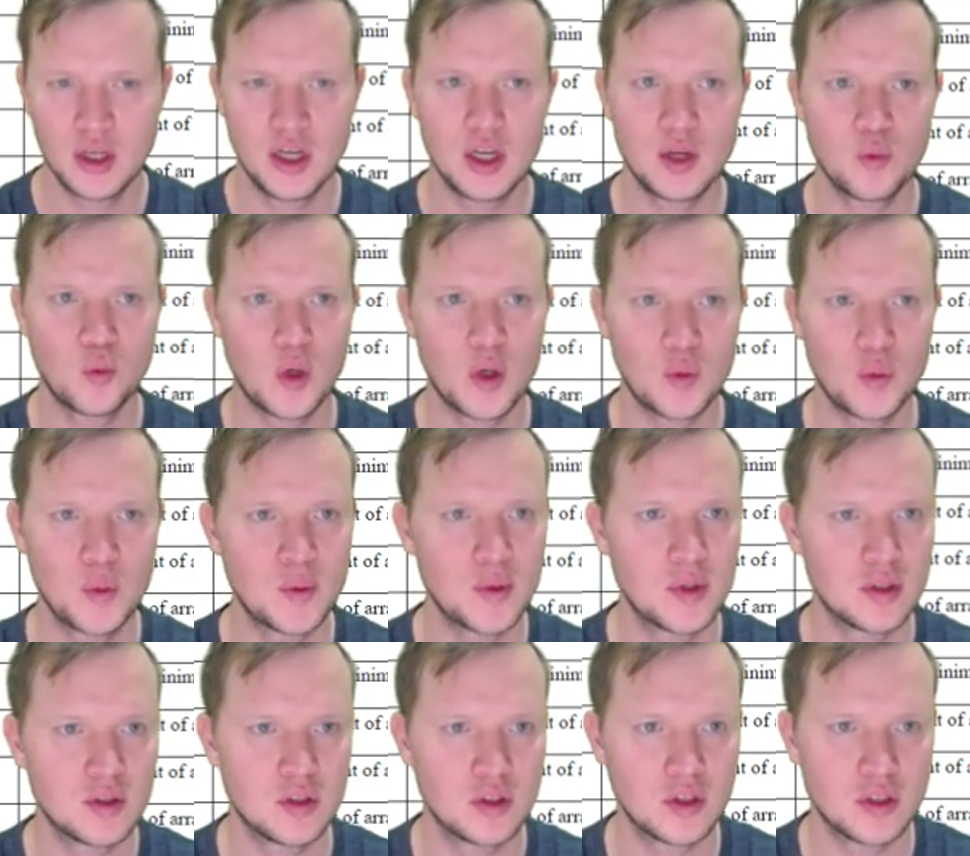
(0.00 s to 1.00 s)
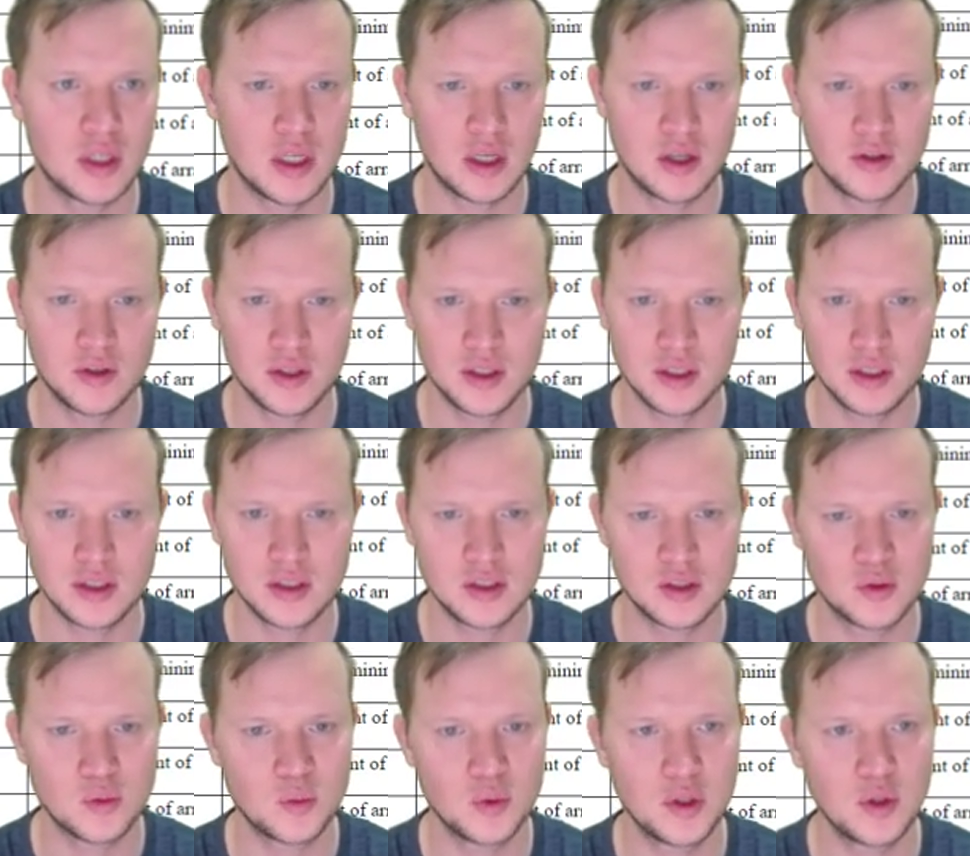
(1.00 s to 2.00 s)
and what we will do now
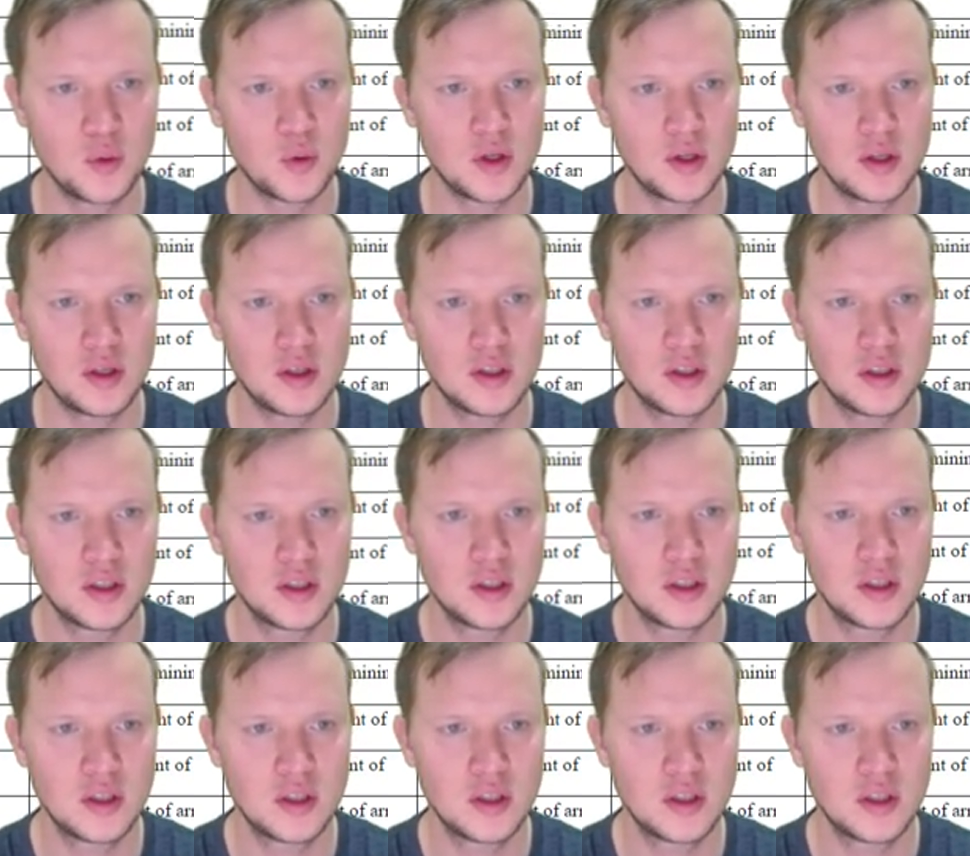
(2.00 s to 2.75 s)
is we will